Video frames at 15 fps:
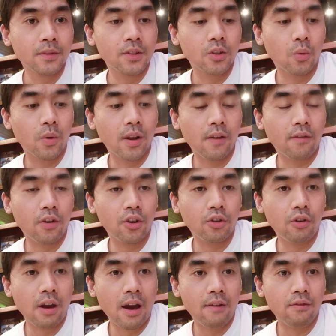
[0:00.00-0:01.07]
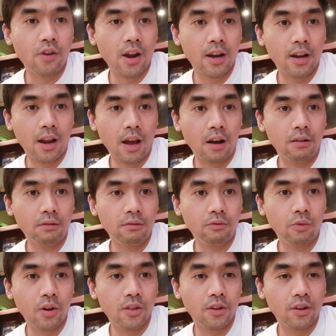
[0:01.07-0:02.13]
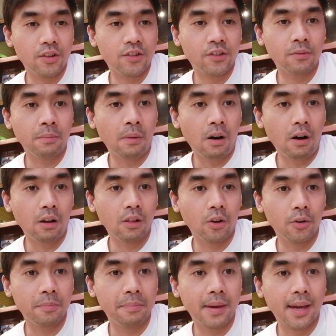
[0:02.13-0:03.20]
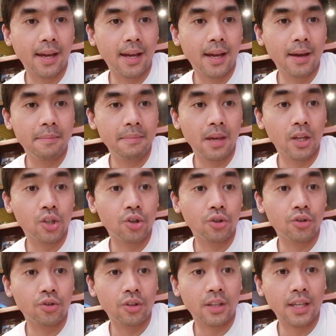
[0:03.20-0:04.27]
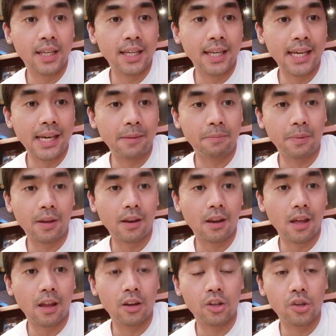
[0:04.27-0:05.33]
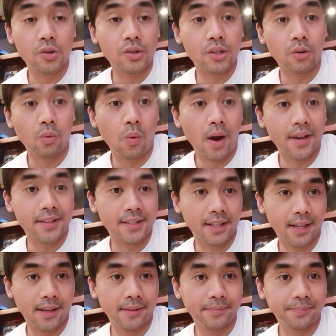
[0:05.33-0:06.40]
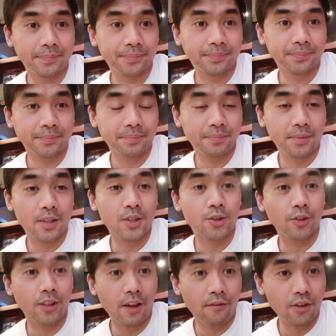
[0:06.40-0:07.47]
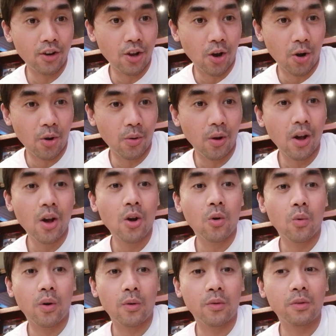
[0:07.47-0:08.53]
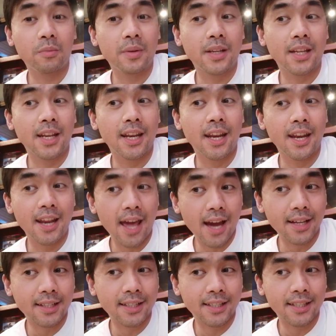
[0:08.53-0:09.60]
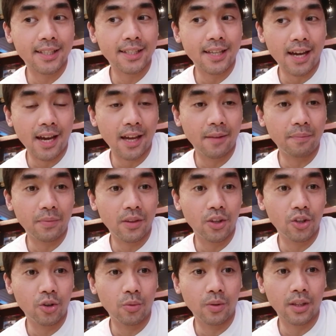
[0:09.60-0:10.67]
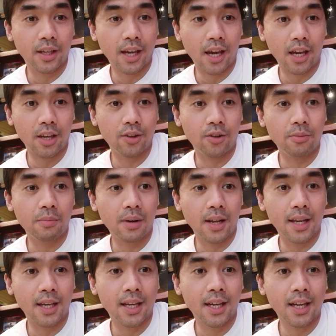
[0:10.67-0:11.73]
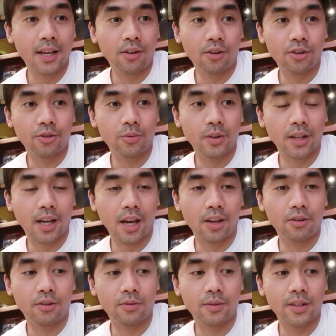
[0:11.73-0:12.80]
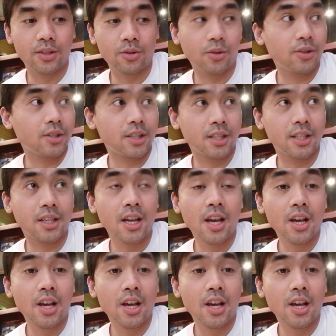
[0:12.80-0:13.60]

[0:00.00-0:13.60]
So whatever you have right now, whether it's small or big, make sure to keep it and use it wisely, because you'll never know when will be the next time you will get your money or you will get your resources.